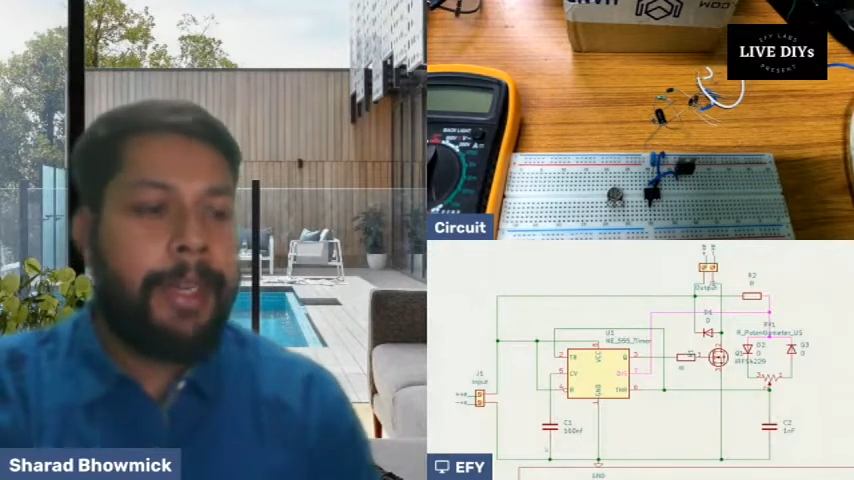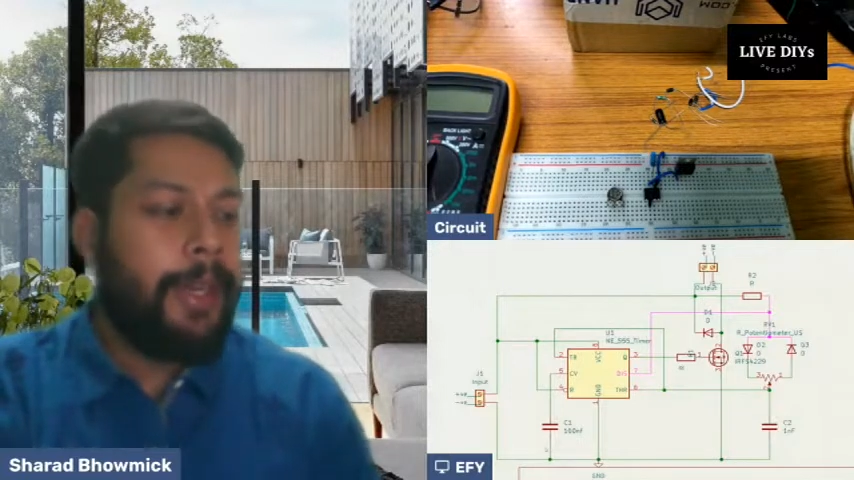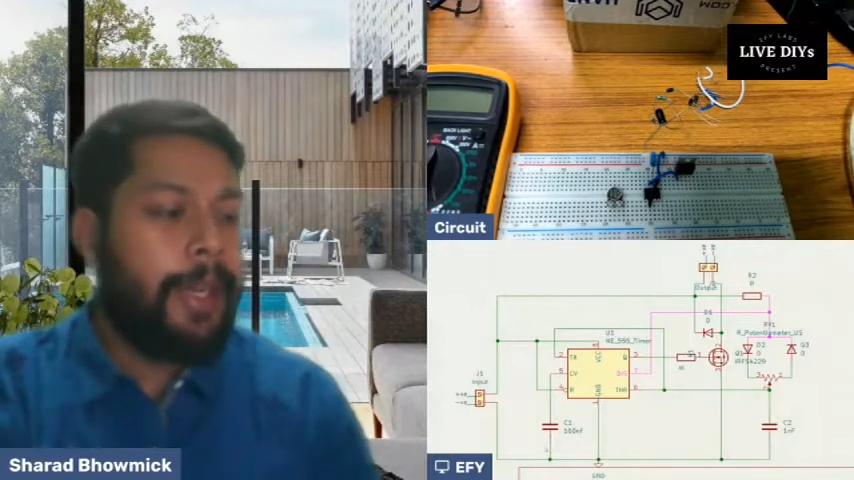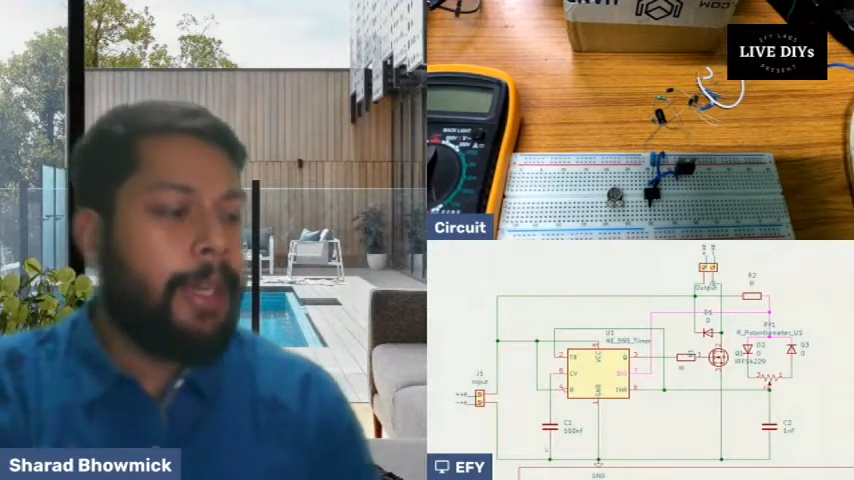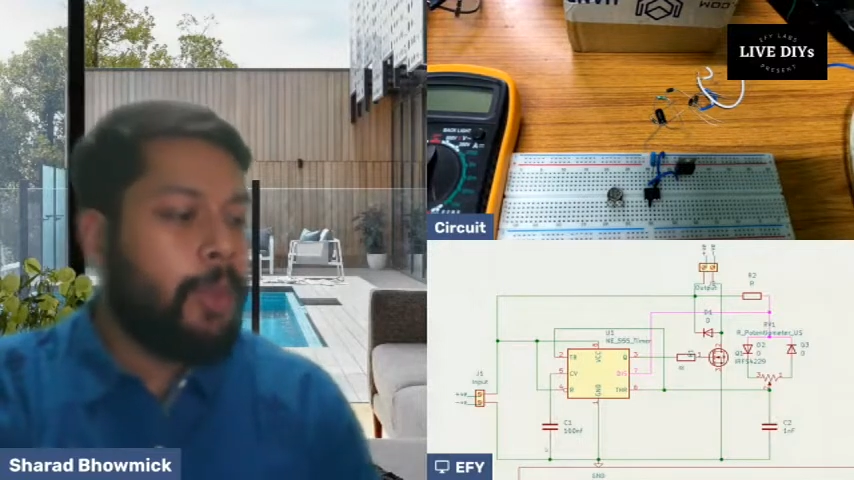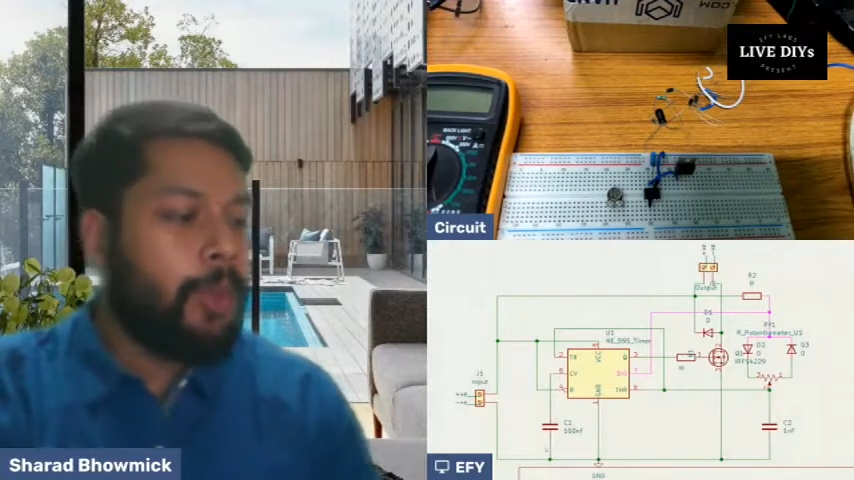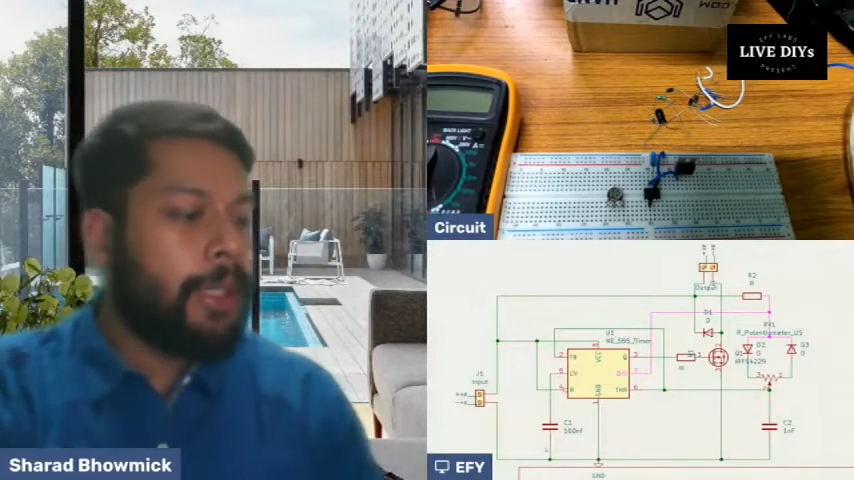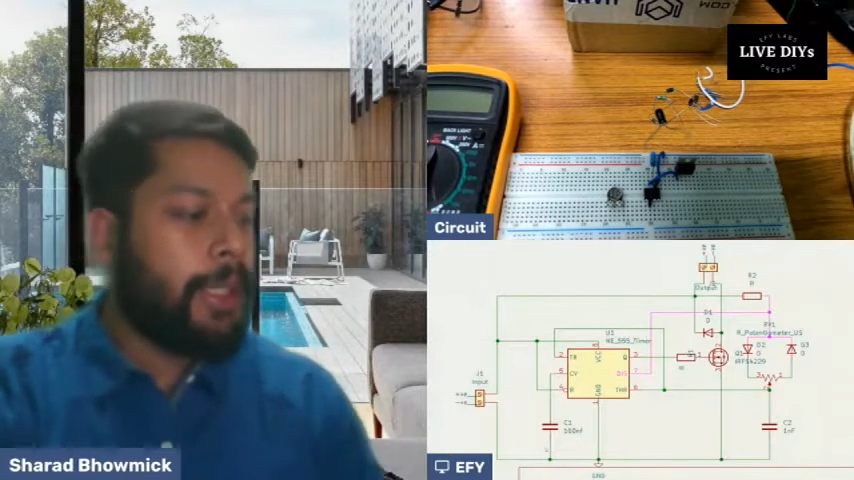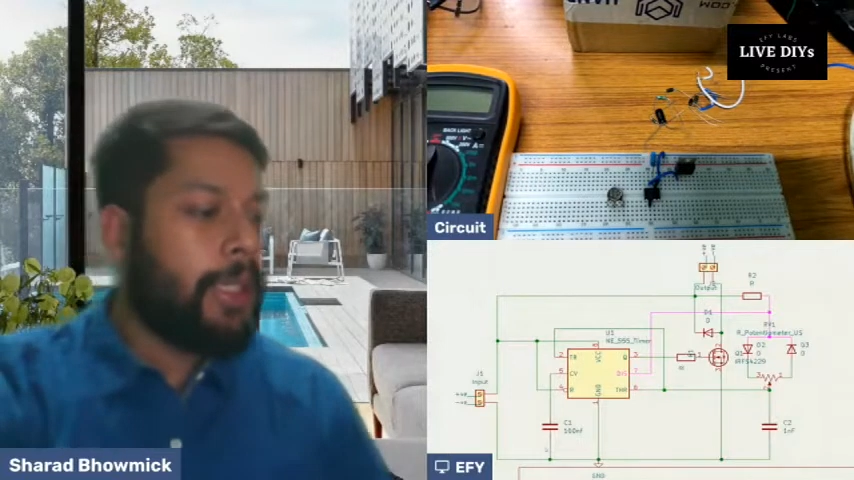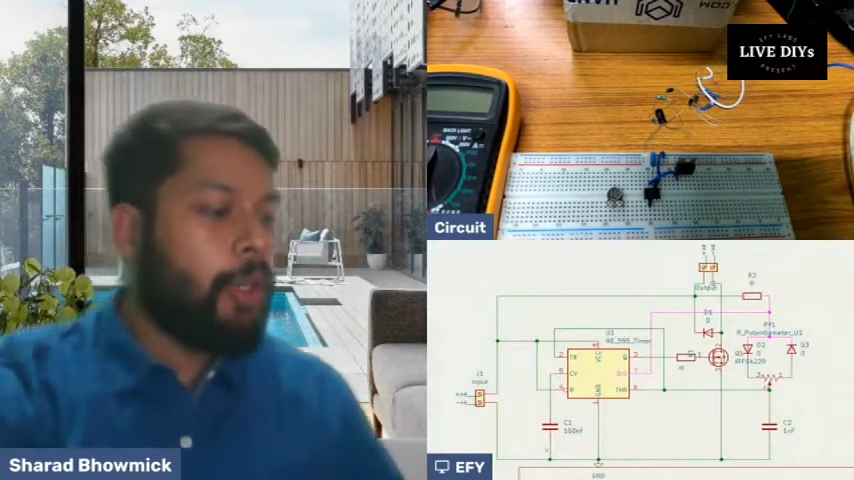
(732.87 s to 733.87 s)
we can use
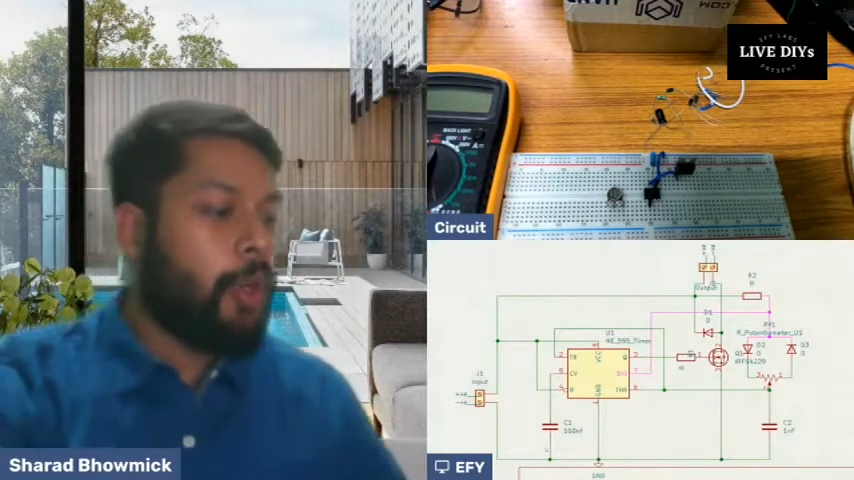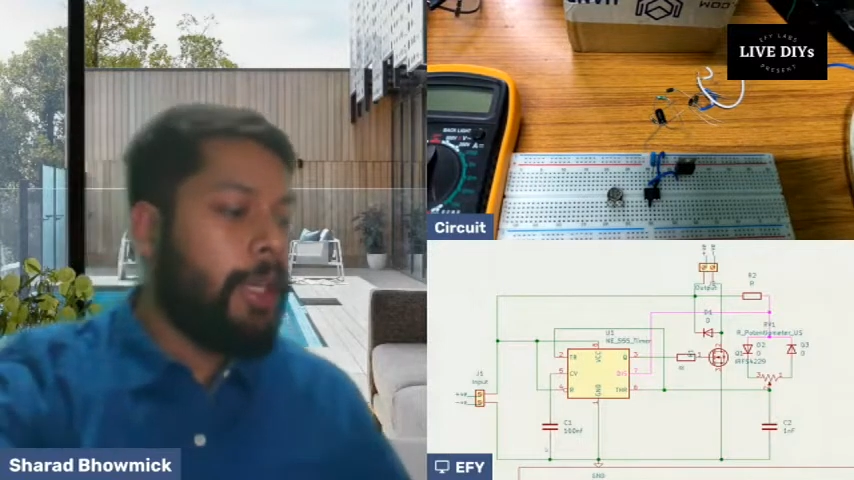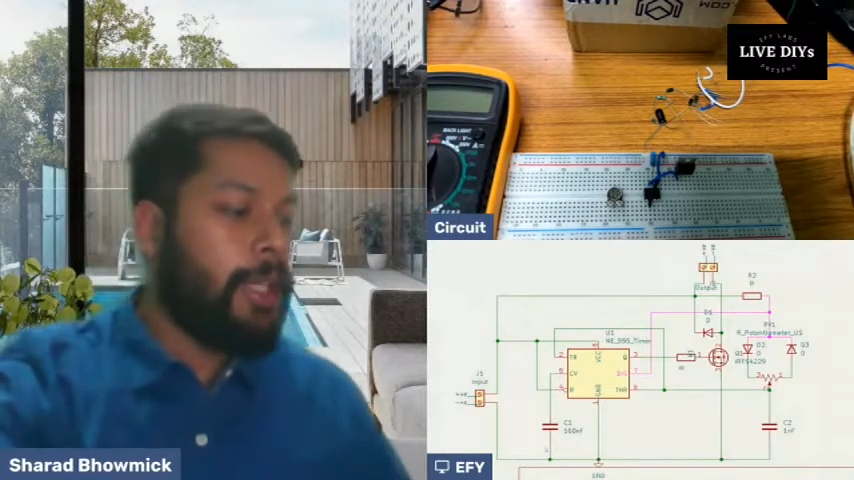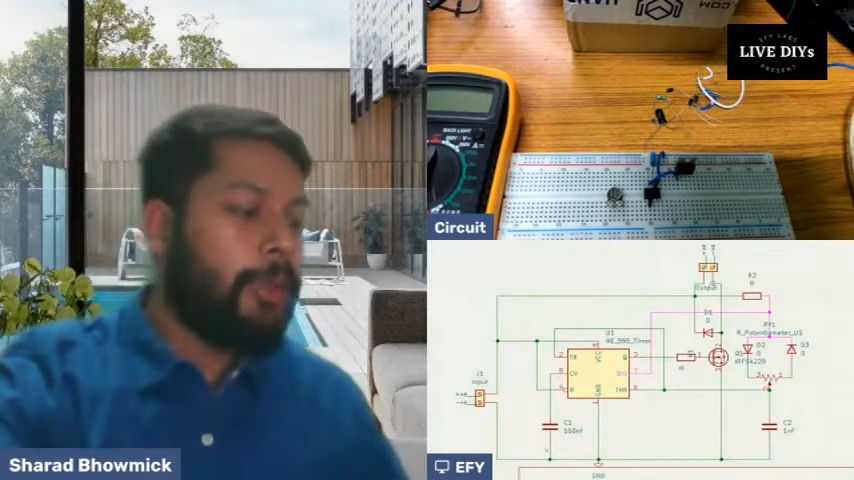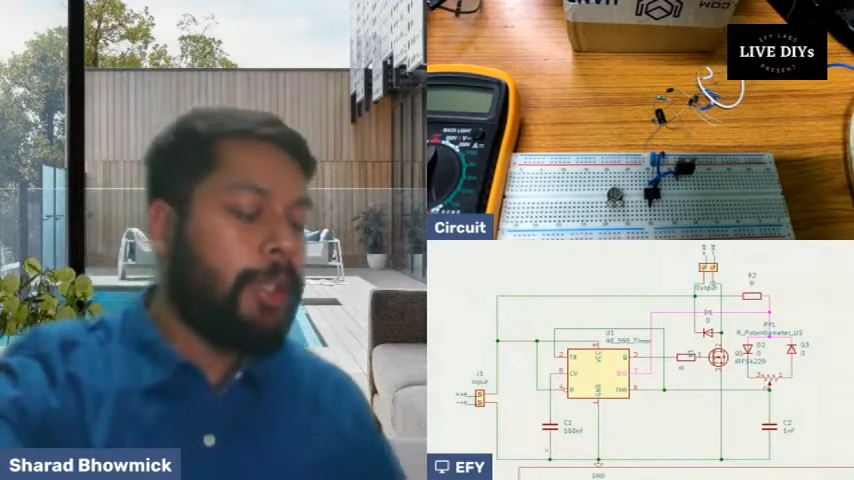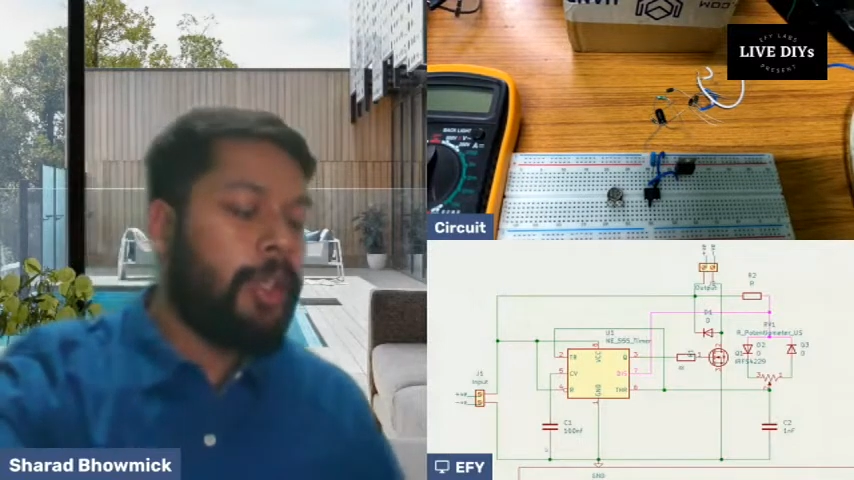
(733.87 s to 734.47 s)
a toggle switch,